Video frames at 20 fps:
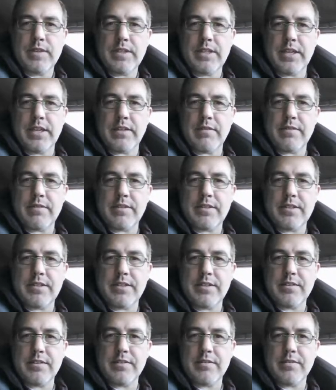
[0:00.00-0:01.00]
Yeah,
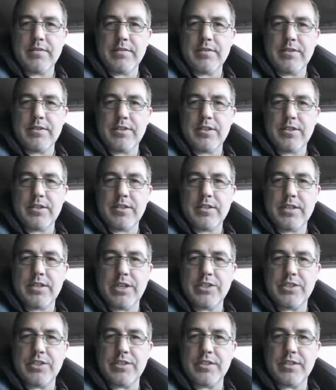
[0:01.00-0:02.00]
still just
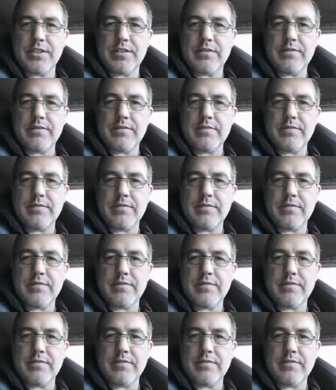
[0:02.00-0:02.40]
touches it.